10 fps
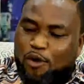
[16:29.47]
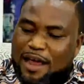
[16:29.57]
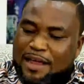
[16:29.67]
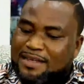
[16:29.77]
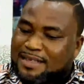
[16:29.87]

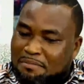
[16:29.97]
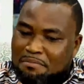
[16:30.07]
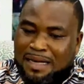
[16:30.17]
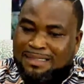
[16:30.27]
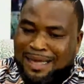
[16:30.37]
so it is
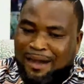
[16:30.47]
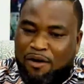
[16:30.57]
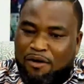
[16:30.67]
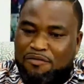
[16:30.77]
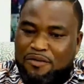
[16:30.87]
a
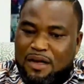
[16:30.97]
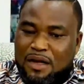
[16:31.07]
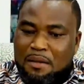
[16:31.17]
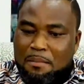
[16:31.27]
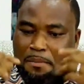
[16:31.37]
matter of
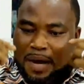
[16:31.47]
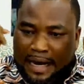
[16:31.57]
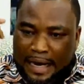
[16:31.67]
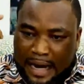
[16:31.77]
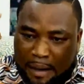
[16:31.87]

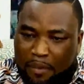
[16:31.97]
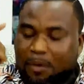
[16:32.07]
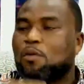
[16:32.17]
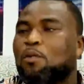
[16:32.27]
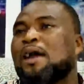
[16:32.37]
making up.